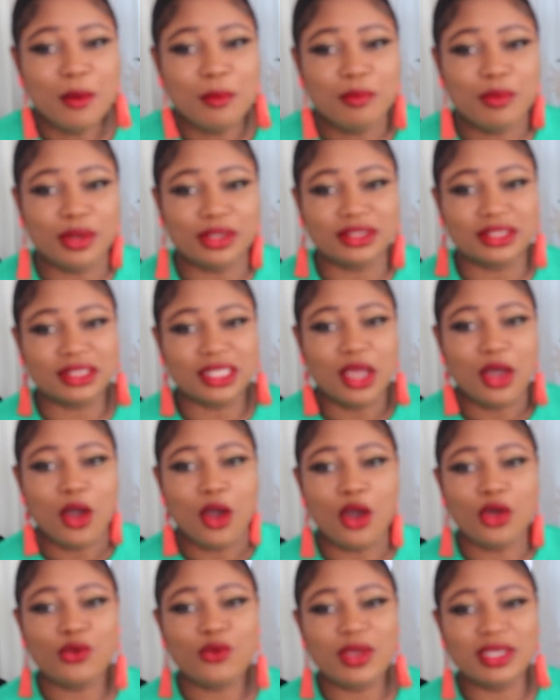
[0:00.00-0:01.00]
but
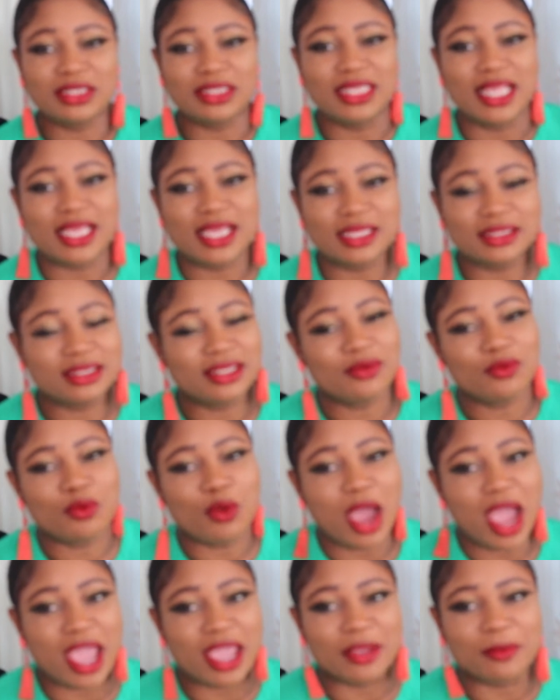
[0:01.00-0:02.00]
always negative?
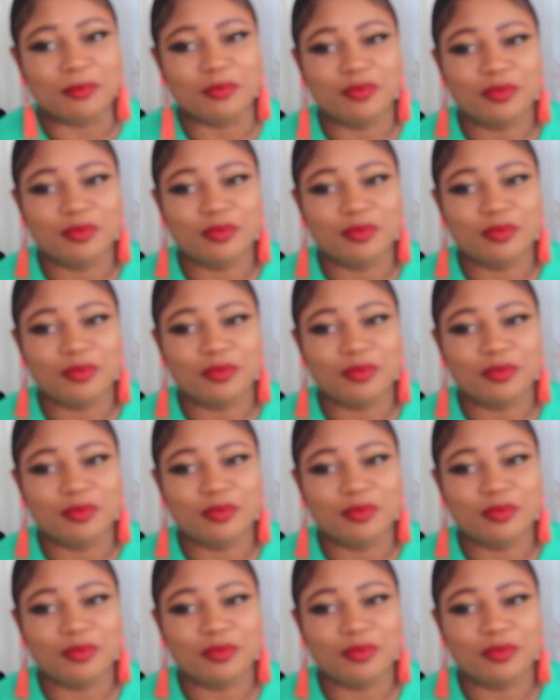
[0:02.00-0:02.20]
Why?